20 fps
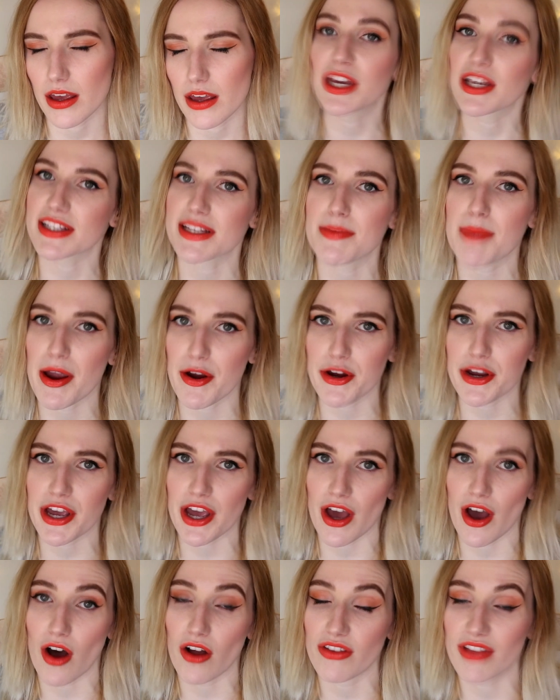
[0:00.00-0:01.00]
because
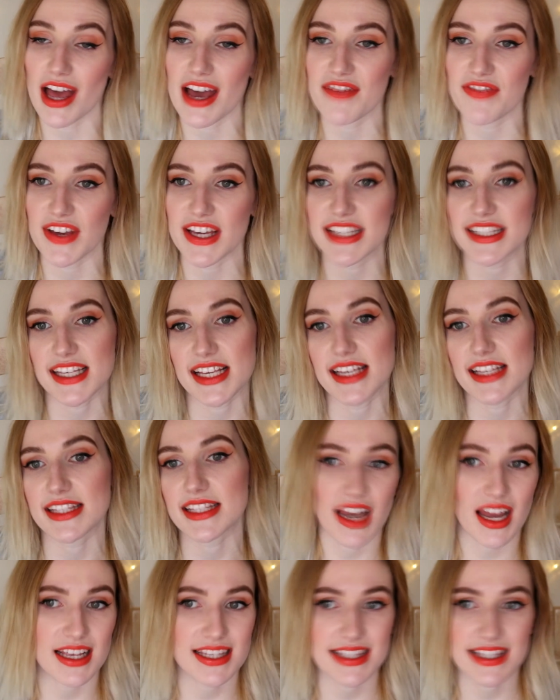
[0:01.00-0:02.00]
America on their visas
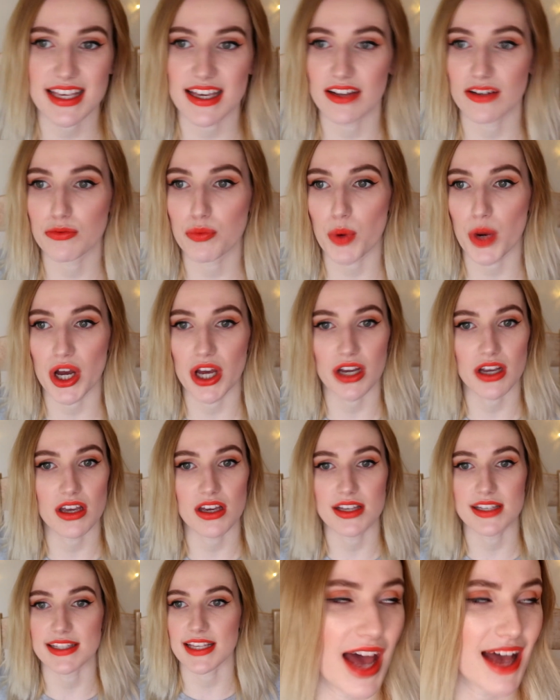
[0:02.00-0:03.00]
class skilled
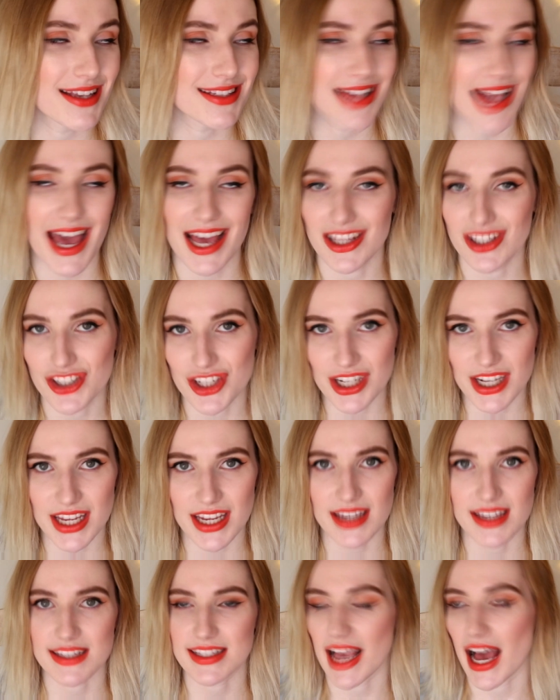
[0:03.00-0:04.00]
workers as
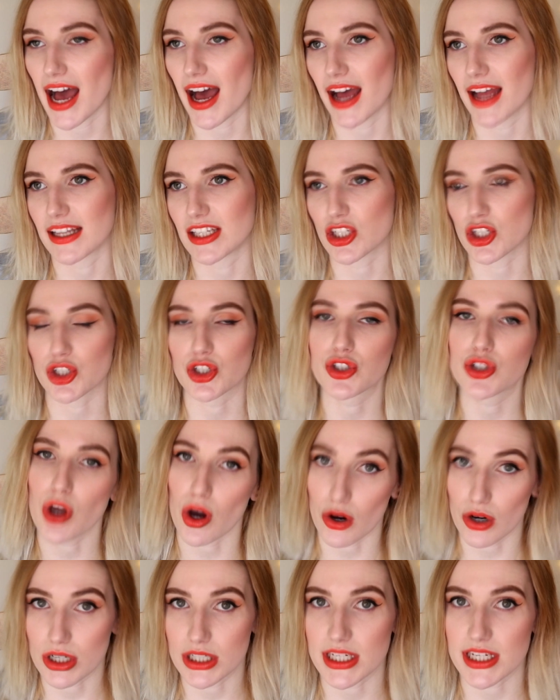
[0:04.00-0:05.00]
engineers and
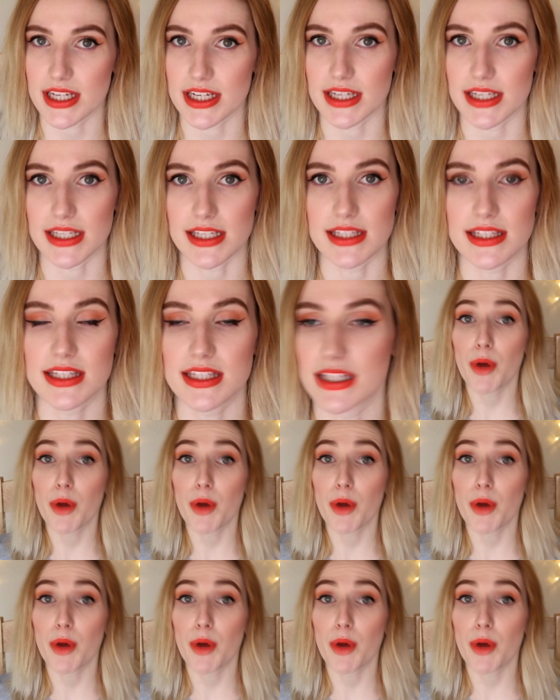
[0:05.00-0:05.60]
doctors.